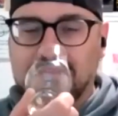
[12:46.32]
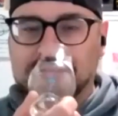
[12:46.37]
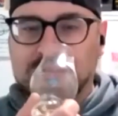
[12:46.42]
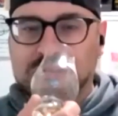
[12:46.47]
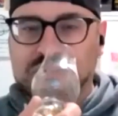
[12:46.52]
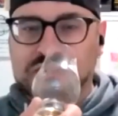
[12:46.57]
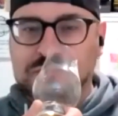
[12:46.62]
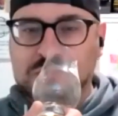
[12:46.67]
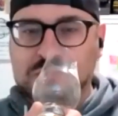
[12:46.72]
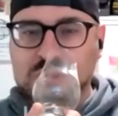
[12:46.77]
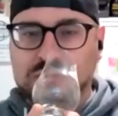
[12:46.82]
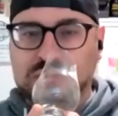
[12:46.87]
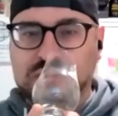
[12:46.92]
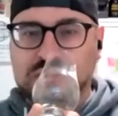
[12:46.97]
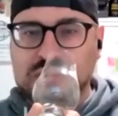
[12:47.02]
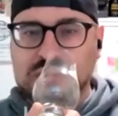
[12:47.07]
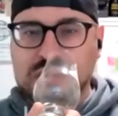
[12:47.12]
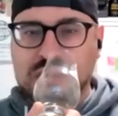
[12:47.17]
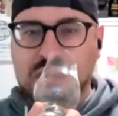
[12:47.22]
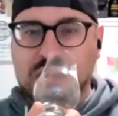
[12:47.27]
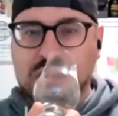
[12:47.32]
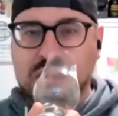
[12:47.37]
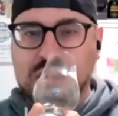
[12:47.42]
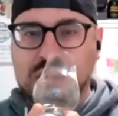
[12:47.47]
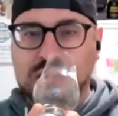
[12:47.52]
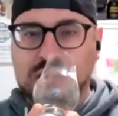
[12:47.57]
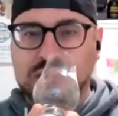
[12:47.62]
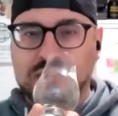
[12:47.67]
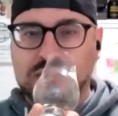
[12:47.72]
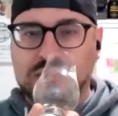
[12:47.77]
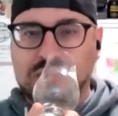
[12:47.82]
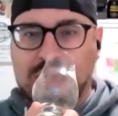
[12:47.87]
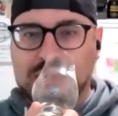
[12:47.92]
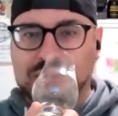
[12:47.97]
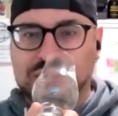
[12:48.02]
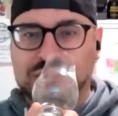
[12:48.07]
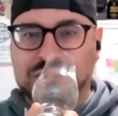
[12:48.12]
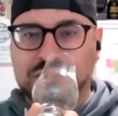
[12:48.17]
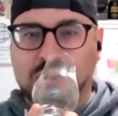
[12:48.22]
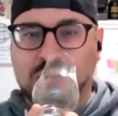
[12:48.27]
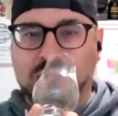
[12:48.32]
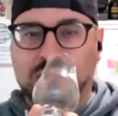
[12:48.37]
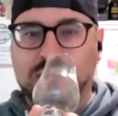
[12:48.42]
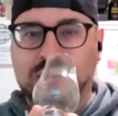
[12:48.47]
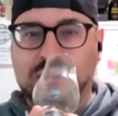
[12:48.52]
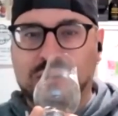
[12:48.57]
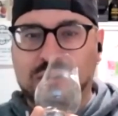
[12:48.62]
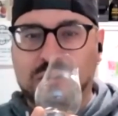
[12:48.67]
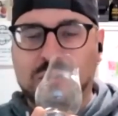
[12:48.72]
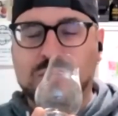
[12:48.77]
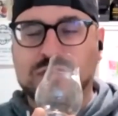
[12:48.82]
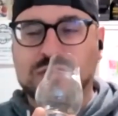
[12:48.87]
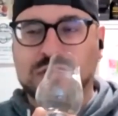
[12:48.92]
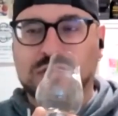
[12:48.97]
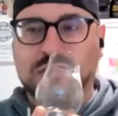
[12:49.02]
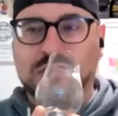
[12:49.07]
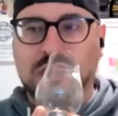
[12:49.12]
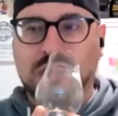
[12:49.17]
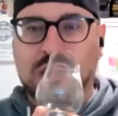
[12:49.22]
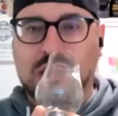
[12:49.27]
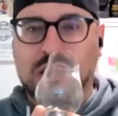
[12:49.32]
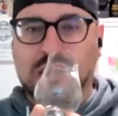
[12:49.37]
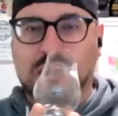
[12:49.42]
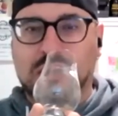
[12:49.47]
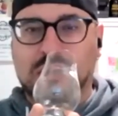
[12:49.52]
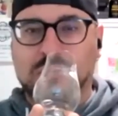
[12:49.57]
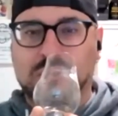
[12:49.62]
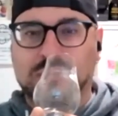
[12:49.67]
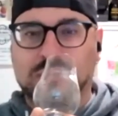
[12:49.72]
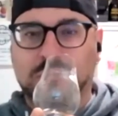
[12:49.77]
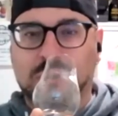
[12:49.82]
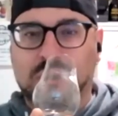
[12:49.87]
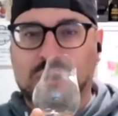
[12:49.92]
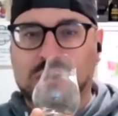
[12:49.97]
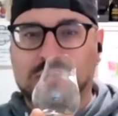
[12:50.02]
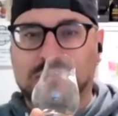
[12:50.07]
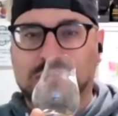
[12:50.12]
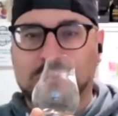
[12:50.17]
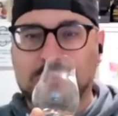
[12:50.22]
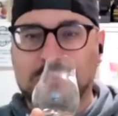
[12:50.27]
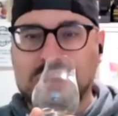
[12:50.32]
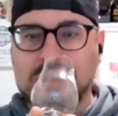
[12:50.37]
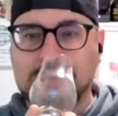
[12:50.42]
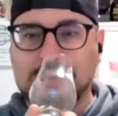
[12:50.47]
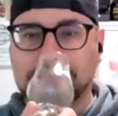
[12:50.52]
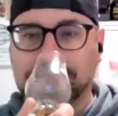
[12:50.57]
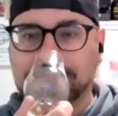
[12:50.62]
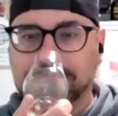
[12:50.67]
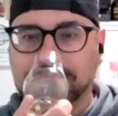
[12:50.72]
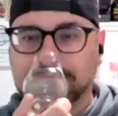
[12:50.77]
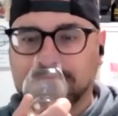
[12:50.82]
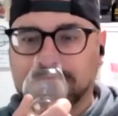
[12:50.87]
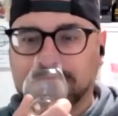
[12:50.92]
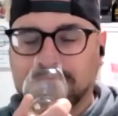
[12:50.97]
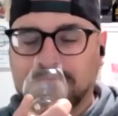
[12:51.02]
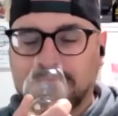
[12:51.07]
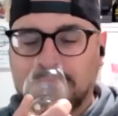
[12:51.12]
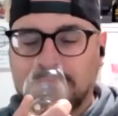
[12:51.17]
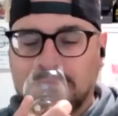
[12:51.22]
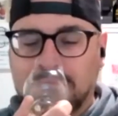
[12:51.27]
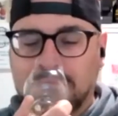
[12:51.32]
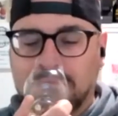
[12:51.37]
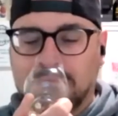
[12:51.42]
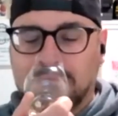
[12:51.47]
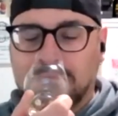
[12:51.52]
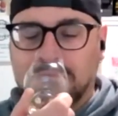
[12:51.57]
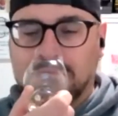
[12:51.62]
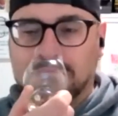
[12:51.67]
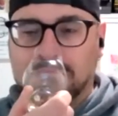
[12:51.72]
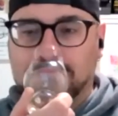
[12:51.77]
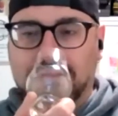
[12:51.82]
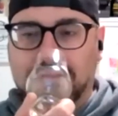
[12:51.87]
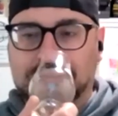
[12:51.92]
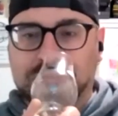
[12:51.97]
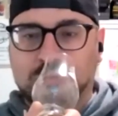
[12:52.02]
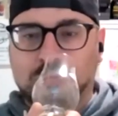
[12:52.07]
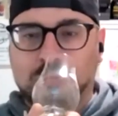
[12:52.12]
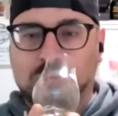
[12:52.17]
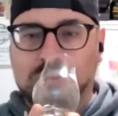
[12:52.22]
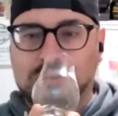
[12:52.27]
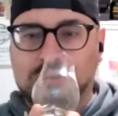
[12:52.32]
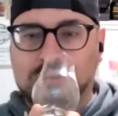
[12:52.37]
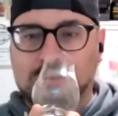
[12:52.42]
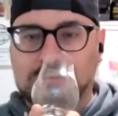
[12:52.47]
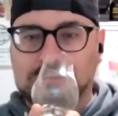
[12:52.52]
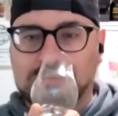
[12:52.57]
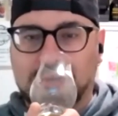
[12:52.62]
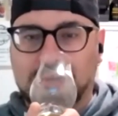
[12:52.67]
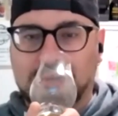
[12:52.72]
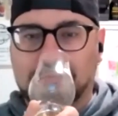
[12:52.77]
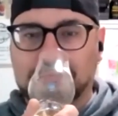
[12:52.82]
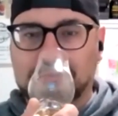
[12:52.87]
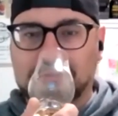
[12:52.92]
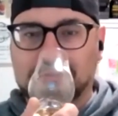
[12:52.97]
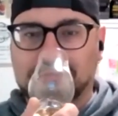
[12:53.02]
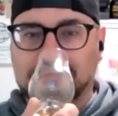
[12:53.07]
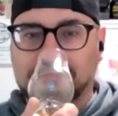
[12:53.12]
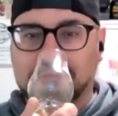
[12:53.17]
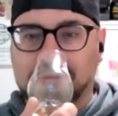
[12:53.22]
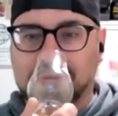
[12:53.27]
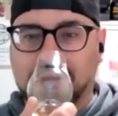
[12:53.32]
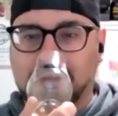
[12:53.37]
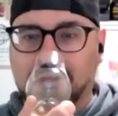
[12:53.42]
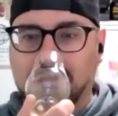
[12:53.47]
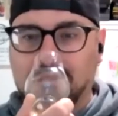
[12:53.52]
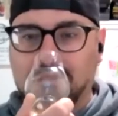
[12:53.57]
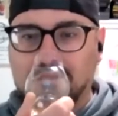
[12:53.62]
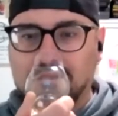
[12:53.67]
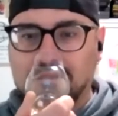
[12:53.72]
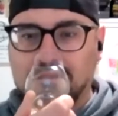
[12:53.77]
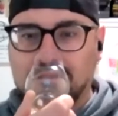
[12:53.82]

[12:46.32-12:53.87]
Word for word: It does mute the uh, that solvent note uh, with water for me, but the wood notes come to the fore.